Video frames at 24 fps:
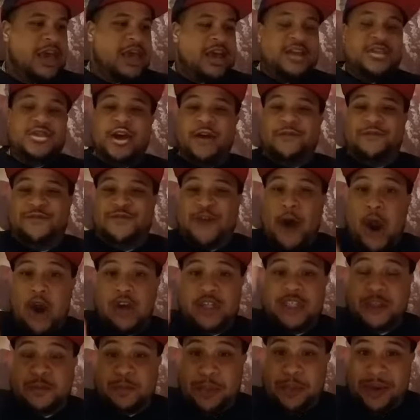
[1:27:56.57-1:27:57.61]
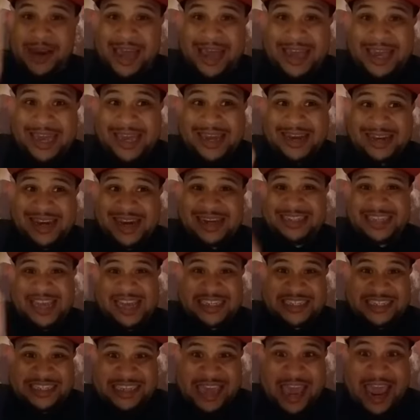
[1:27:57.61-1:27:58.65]
The first plane they
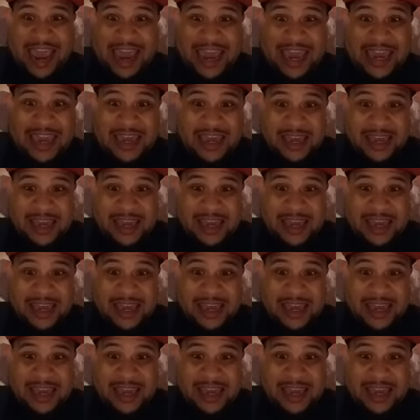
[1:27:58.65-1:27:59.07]
say